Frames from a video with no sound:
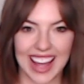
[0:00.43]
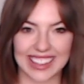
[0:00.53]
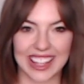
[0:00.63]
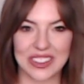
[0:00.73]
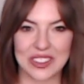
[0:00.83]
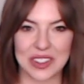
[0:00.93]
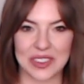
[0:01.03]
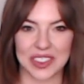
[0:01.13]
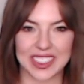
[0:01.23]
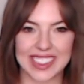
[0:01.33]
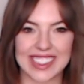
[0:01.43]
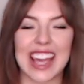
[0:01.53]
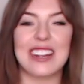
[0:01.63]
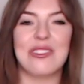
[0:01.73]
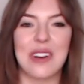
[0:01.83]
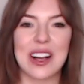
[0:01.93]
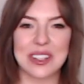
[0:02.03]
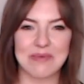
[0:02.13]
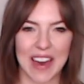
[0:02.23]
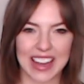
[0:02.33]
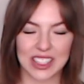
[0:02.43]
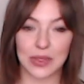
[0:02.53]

Hello dreamers and welcome back